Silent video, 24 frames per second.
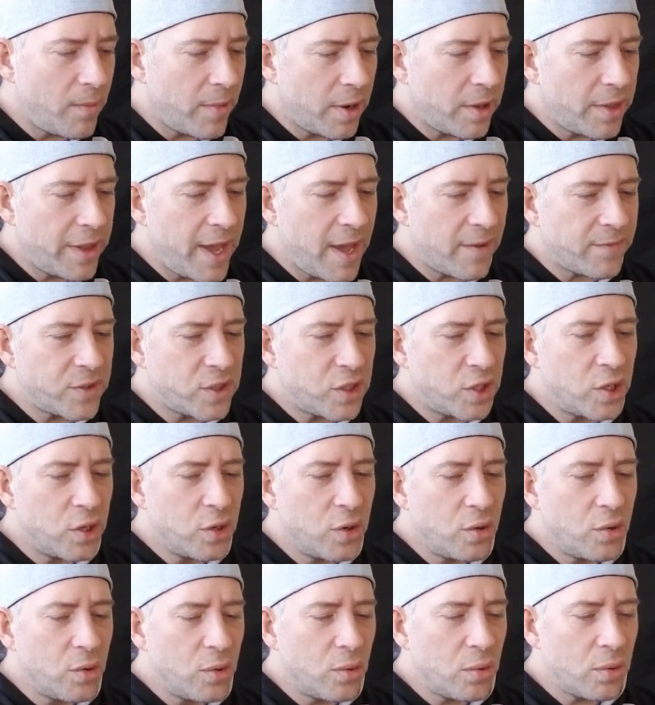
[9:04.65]
We only have
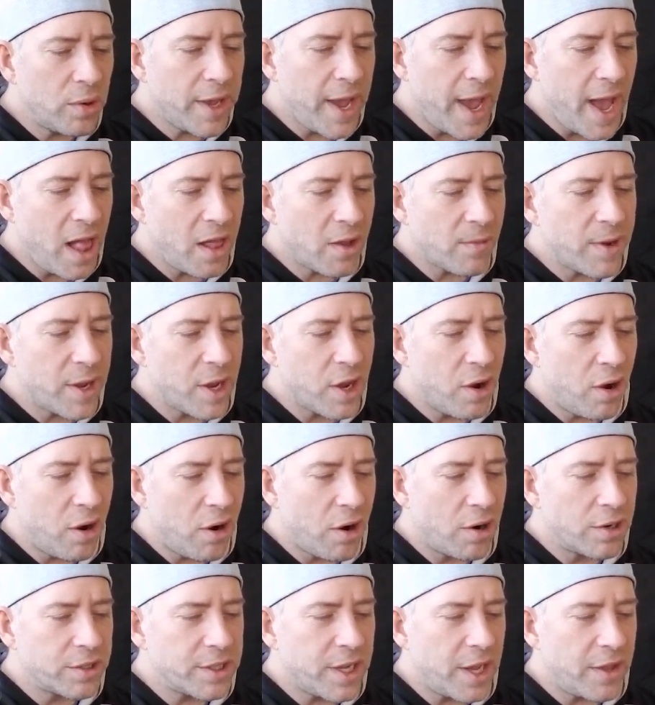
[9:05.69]
2 gallery
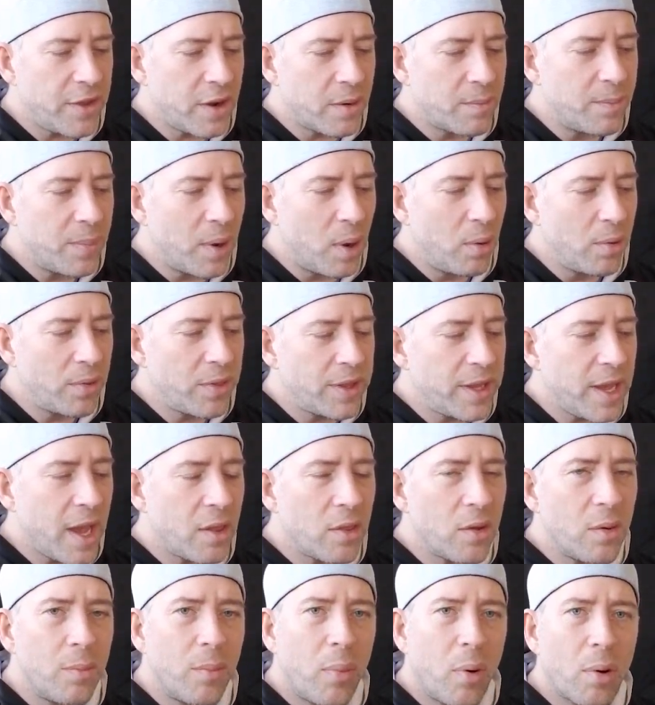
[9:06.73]
cards, and they're both
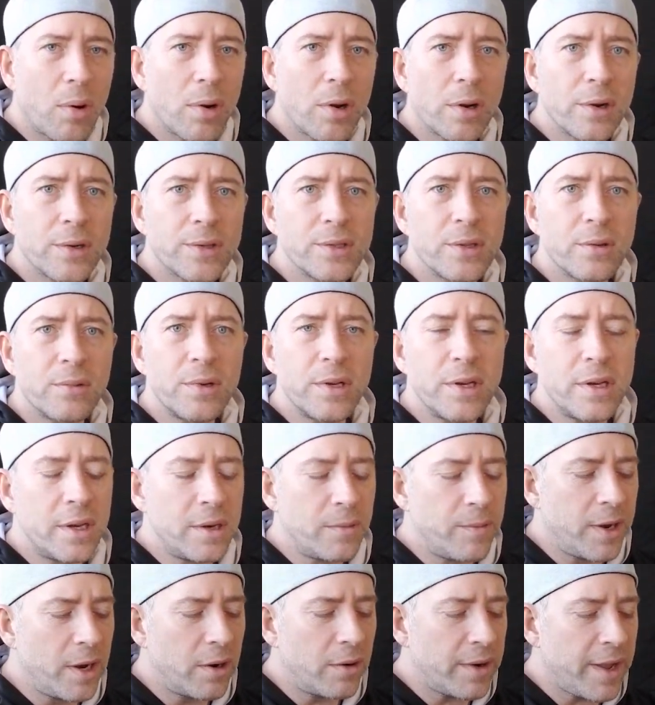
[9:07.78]
yellow borders. So
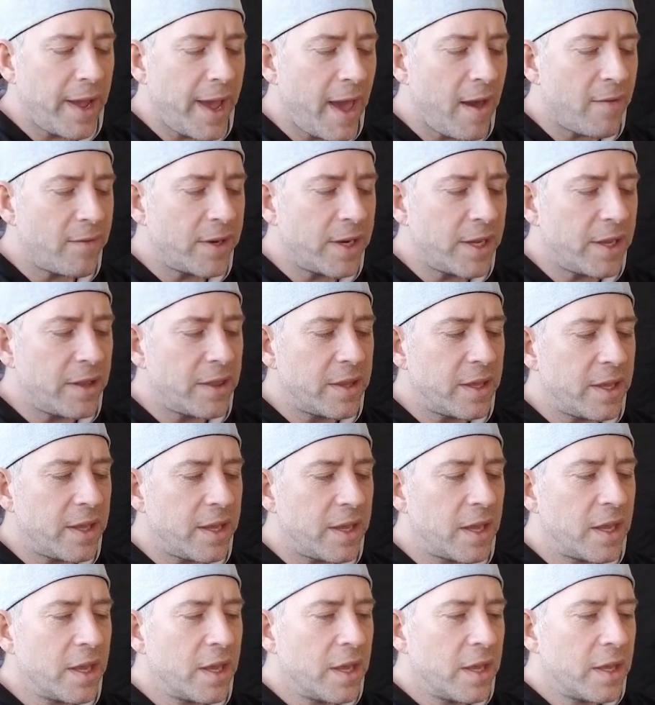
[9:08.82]
we don't have any of the
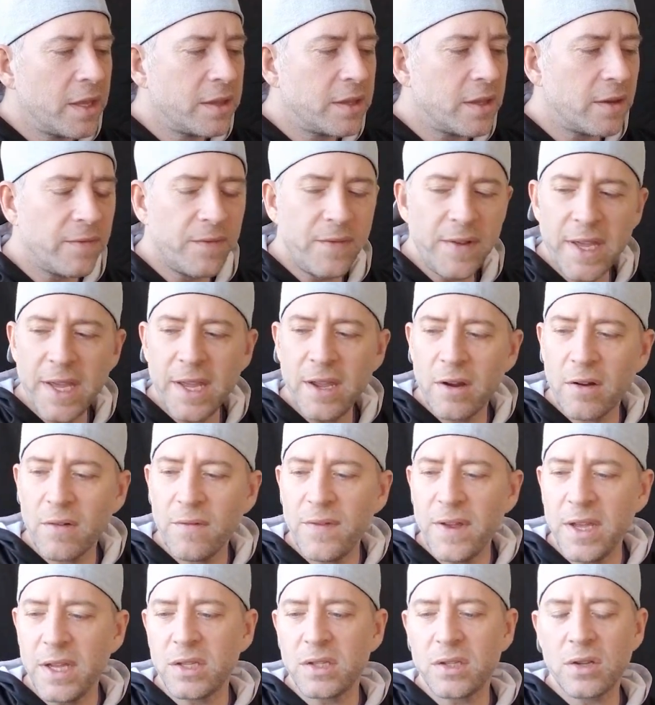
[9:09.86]
V or
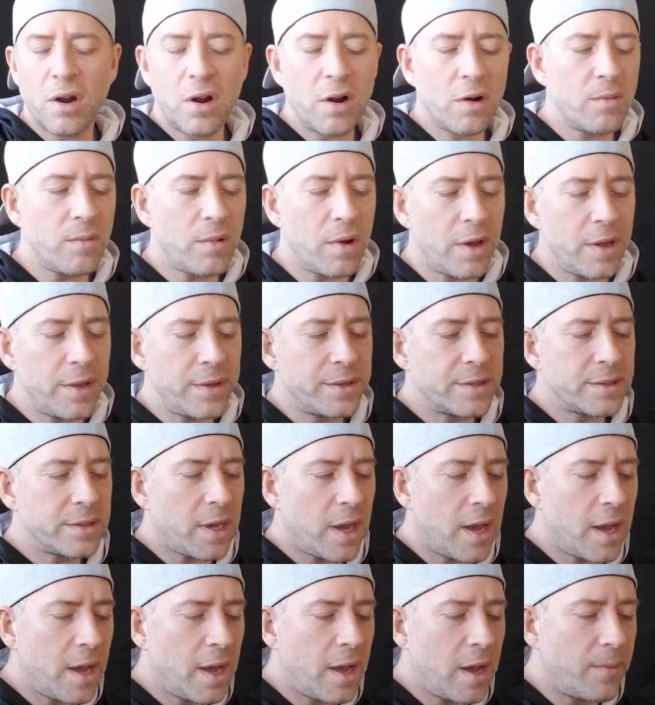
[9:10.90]
V-Star ones.
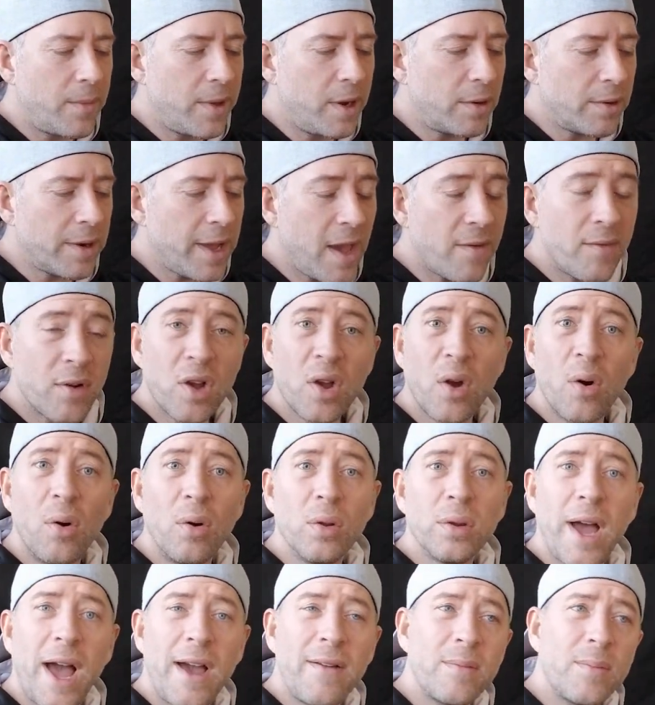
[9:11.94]
We don't have a
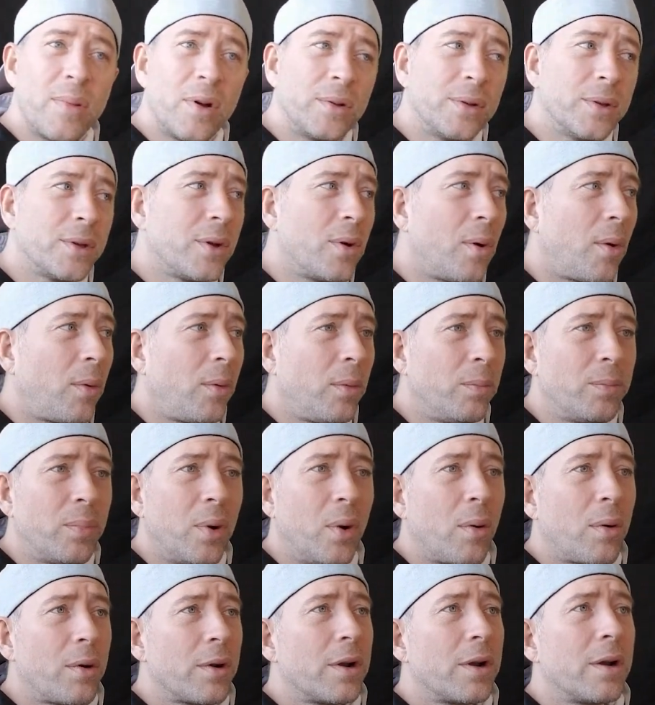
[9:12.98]
gold. I haven't pulled a gold
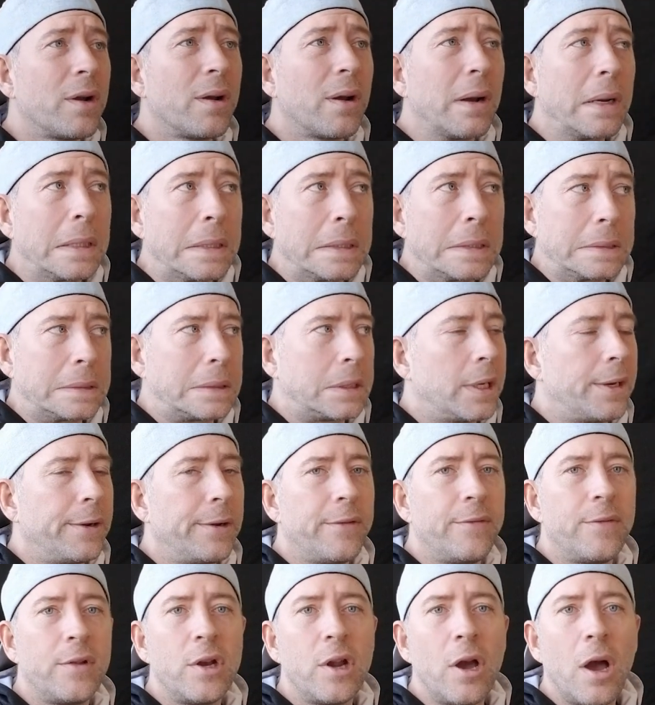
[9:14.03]
border. I
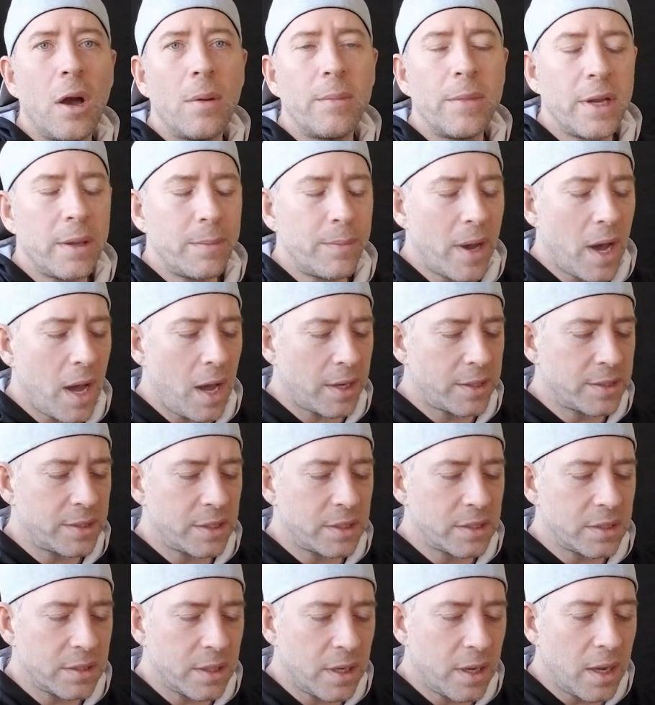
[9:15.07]
don't even know how many
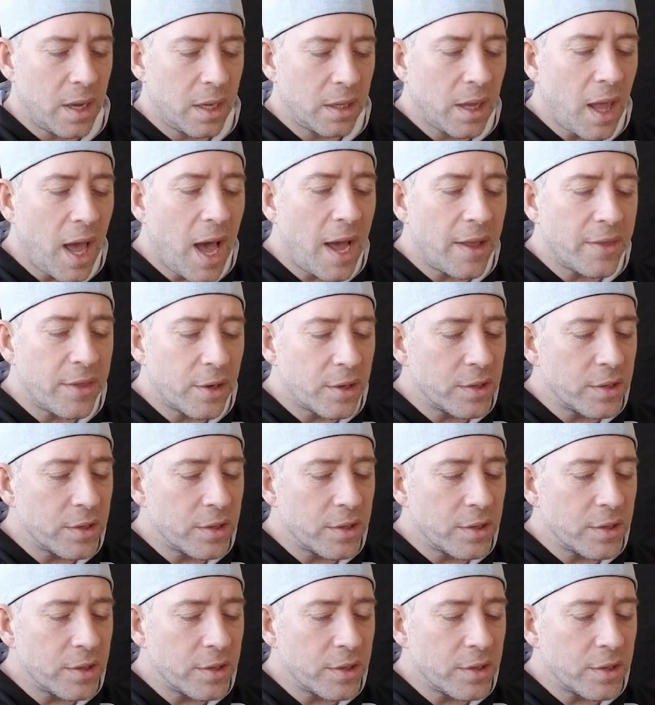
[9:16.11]
boxes. A lot.